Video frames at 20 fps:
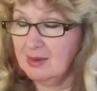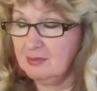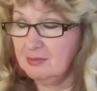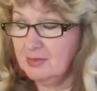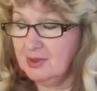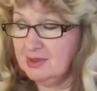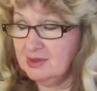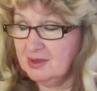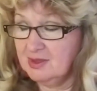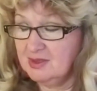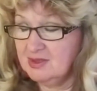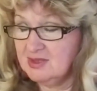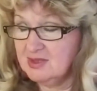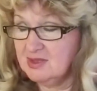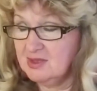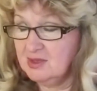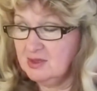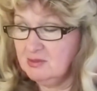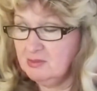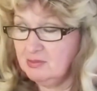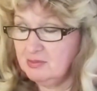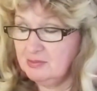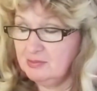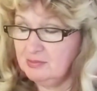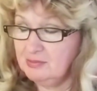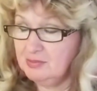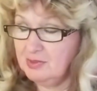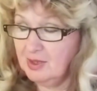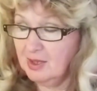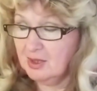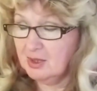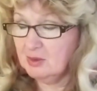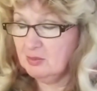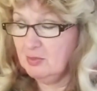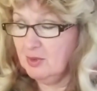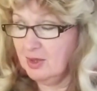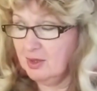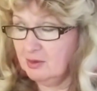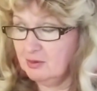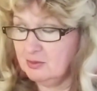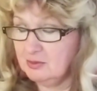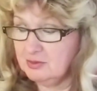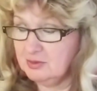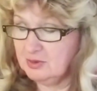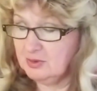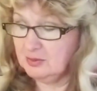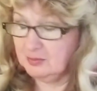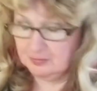But is he blackmailed?